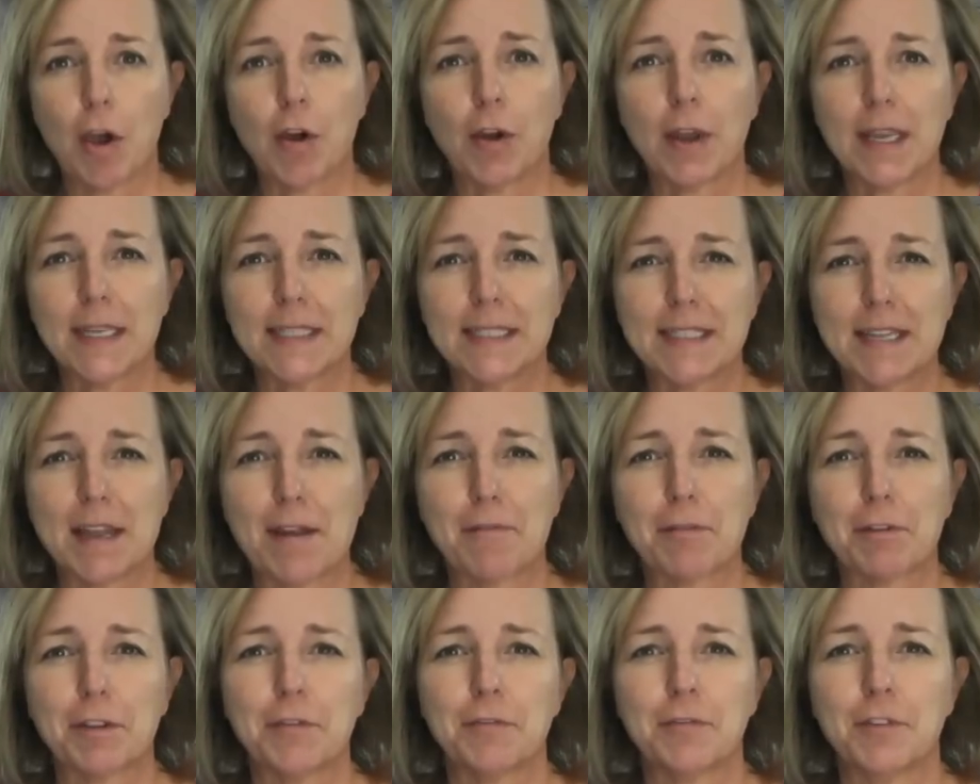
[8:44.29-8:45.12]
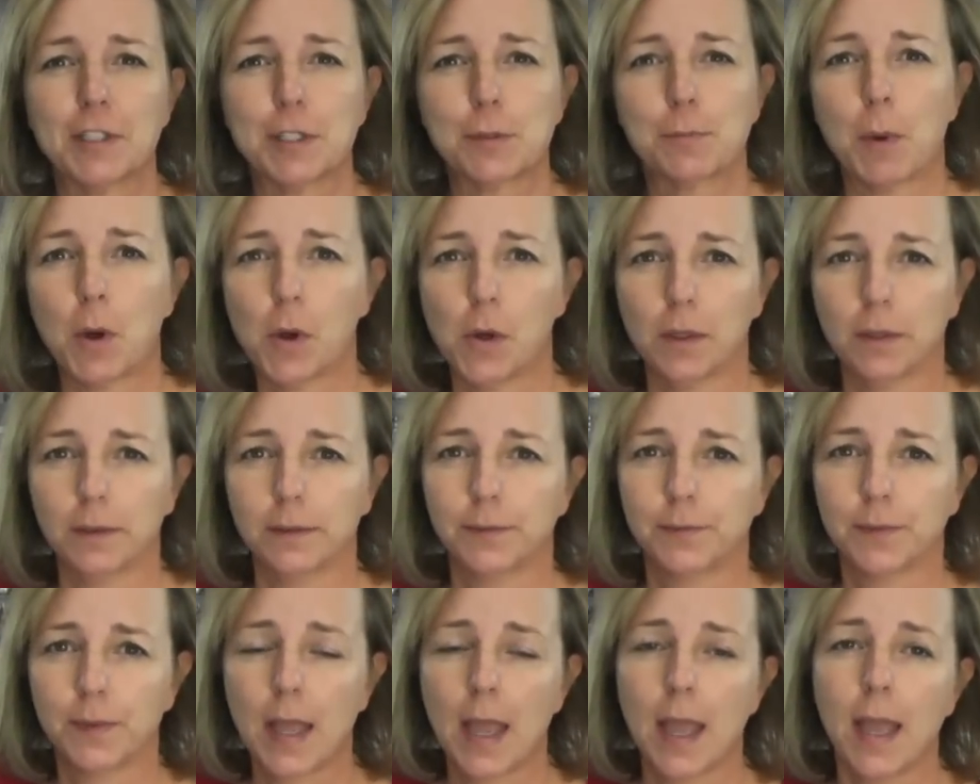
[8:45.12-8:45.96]
Okay, it's time for the fishbowl.
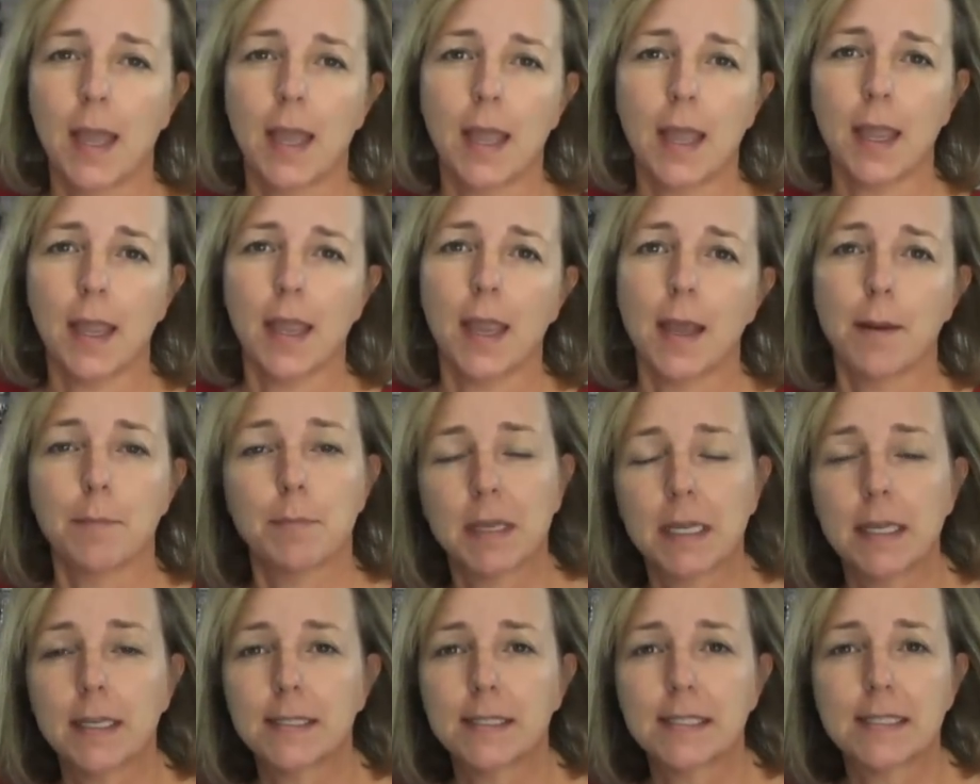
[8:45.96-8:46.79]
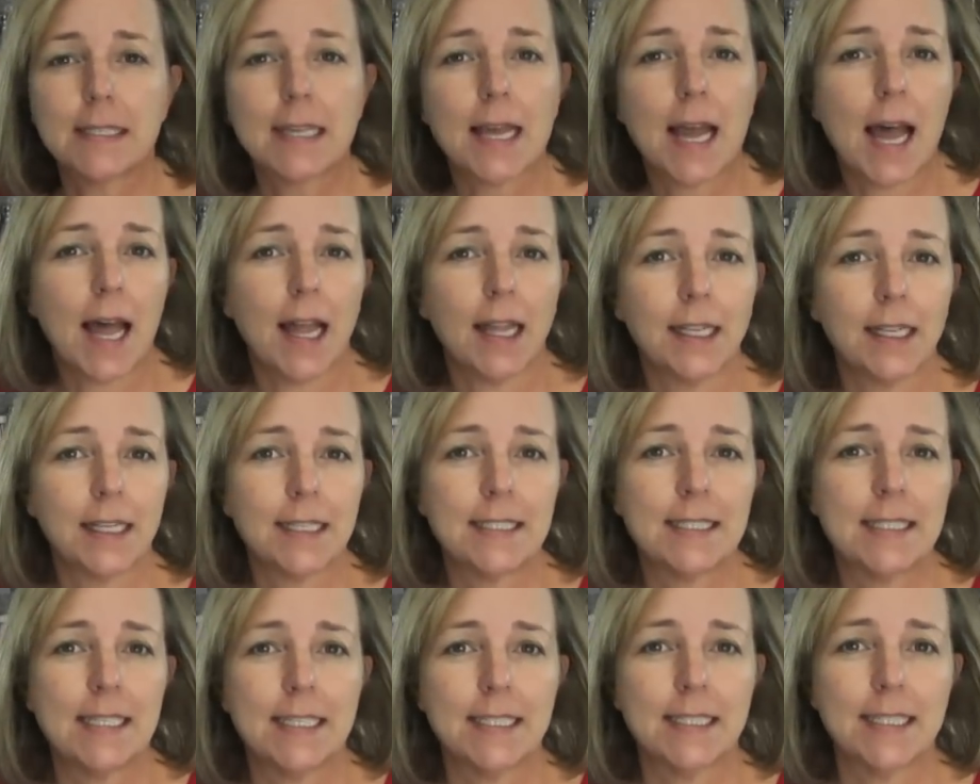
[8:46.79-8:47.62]
And because it's the holiday
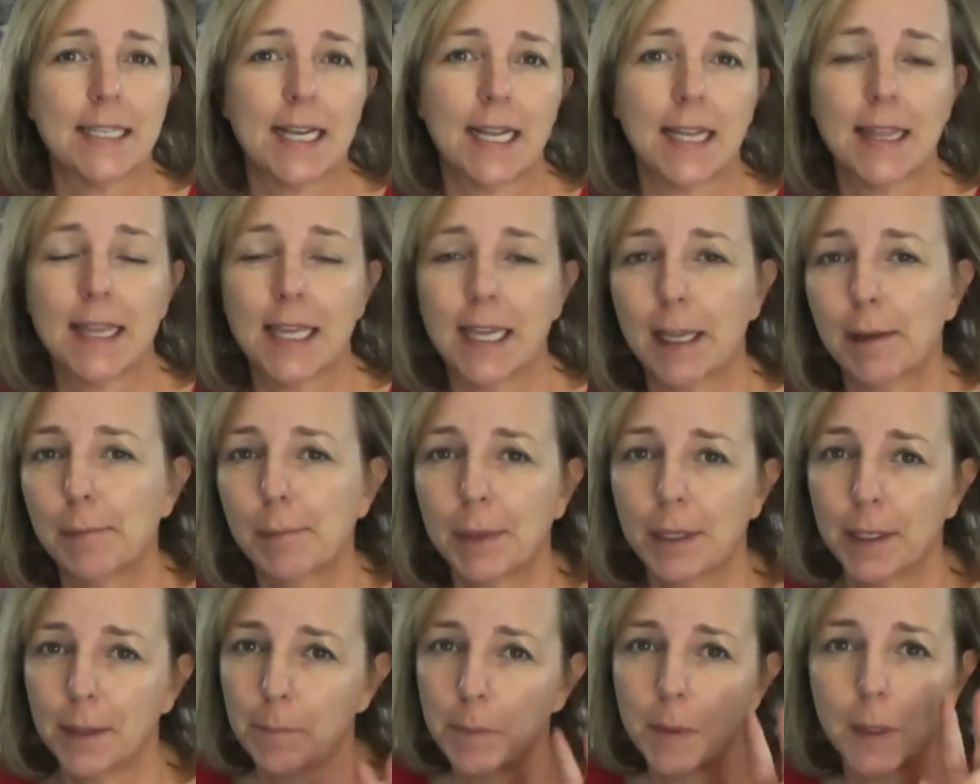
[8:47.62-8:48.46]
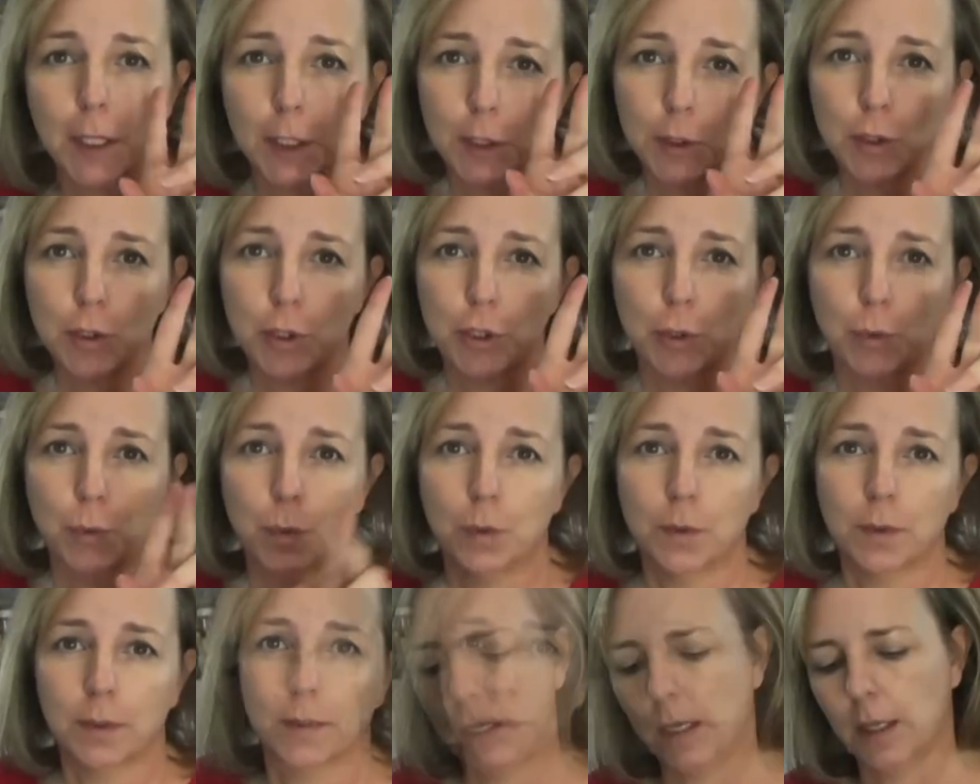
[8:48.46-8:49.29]
season, I think I'm gonna pick two.
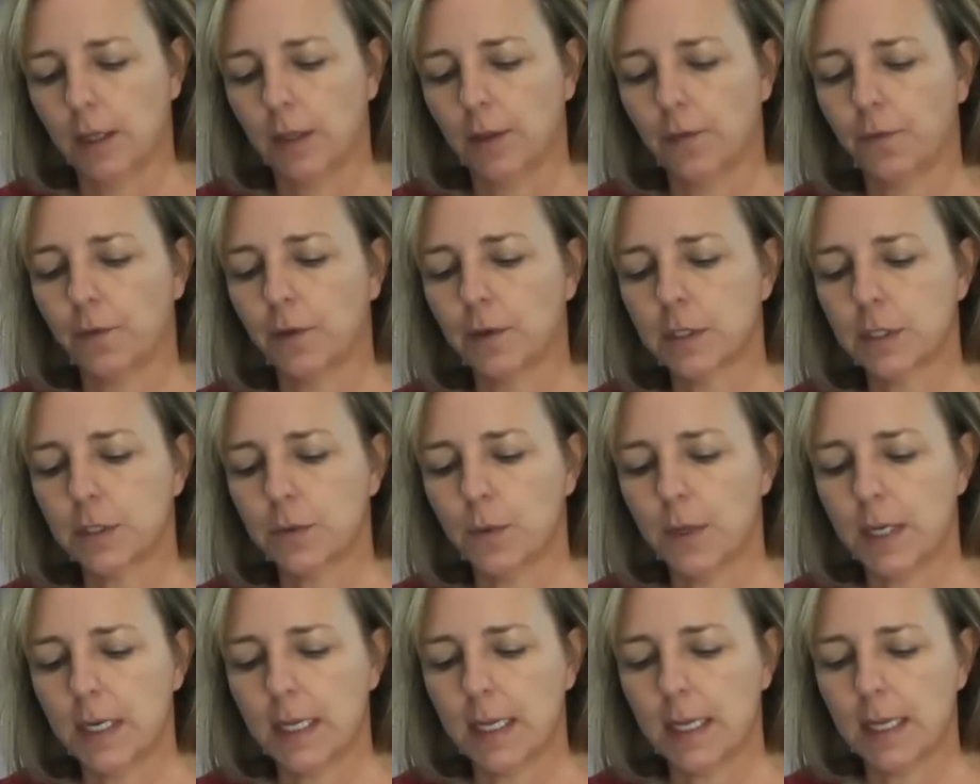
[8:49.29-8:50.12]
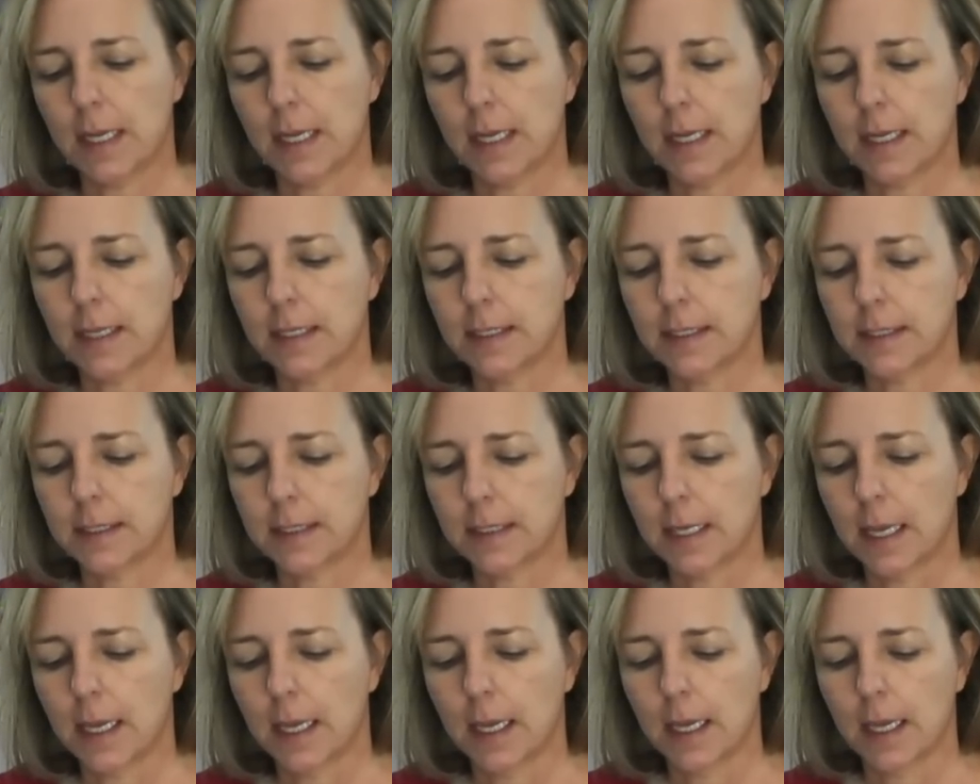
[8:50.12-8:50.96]
The first one
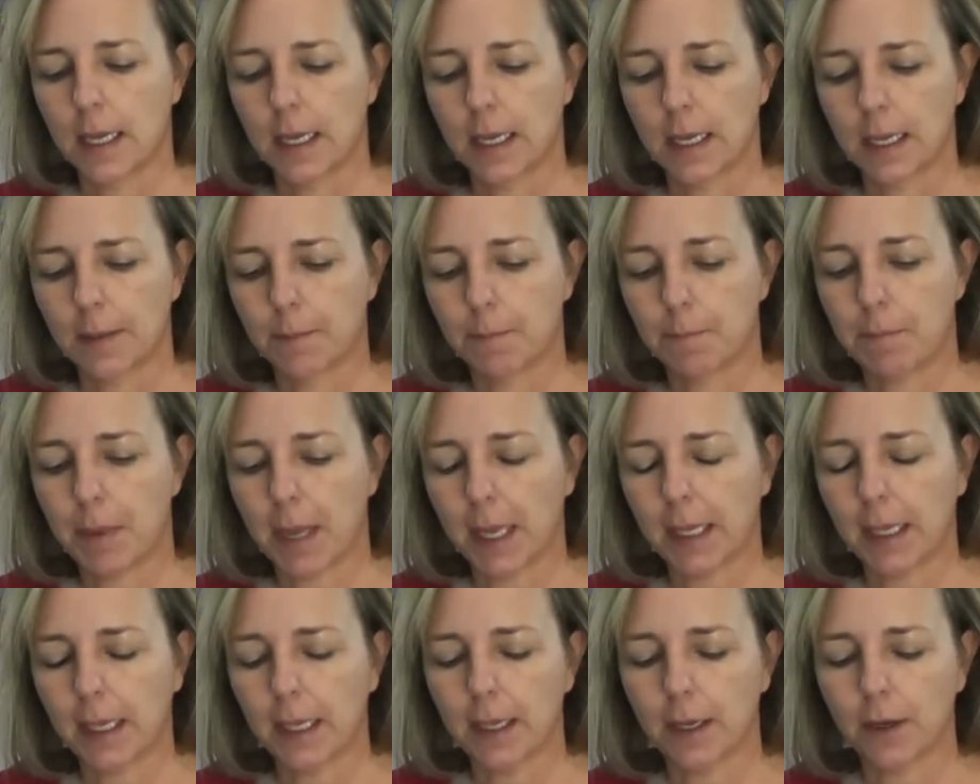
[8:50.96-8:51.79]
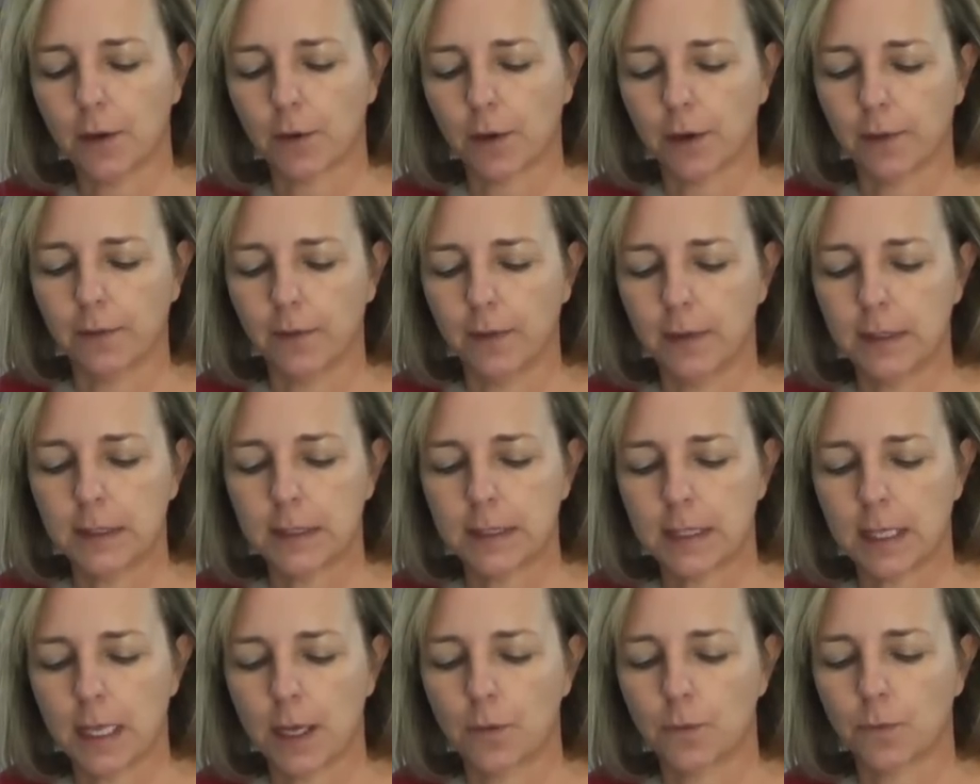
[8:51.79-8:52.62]
is Becky
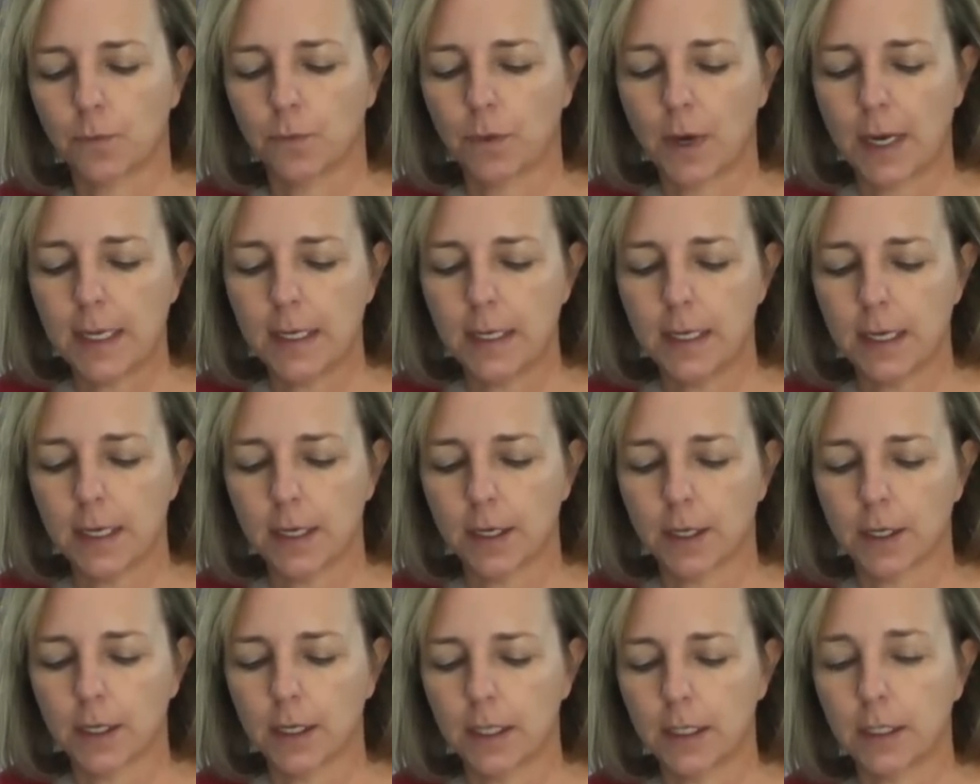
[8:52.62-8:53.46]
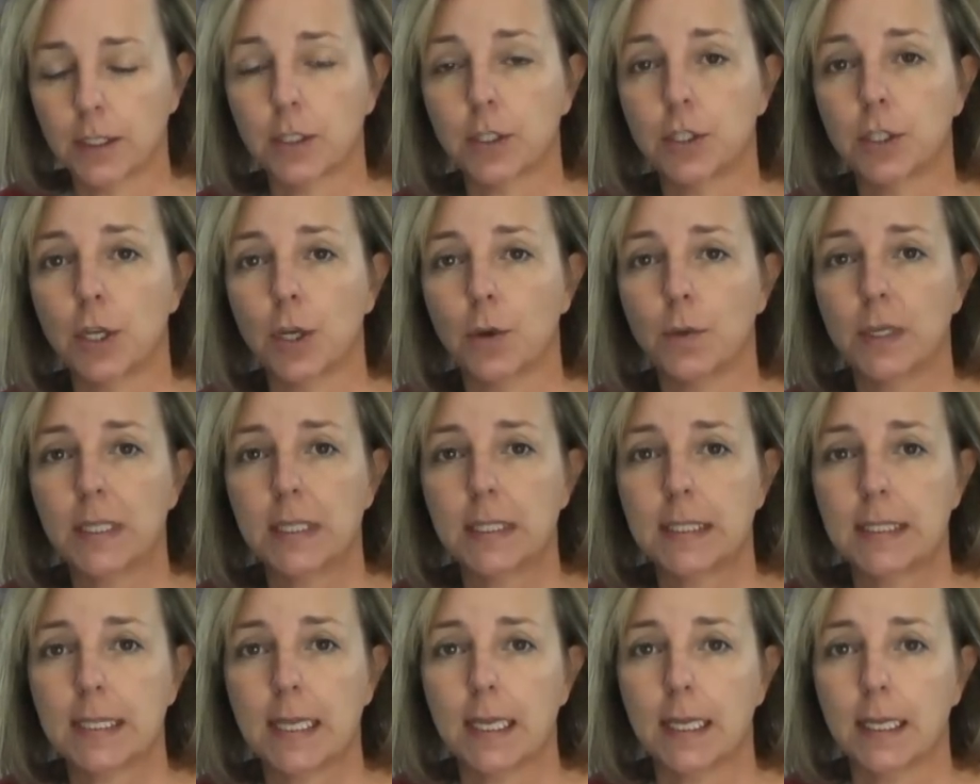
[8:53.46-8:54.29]
Griffiths, Reindeer in a Snowy
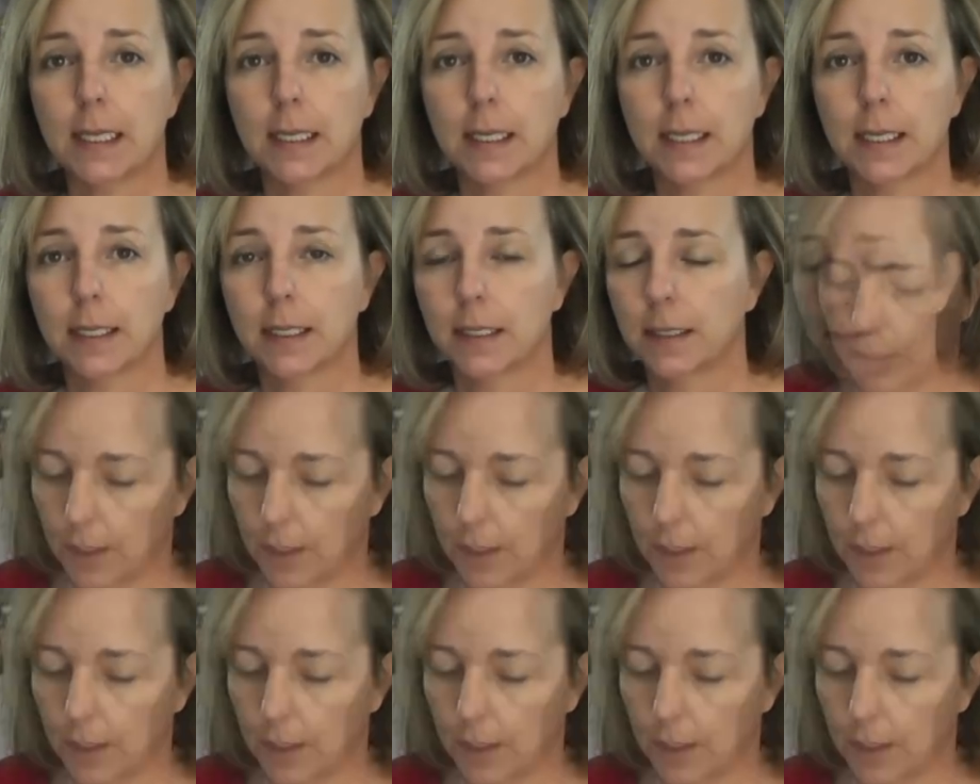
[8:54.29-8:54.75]
Scene.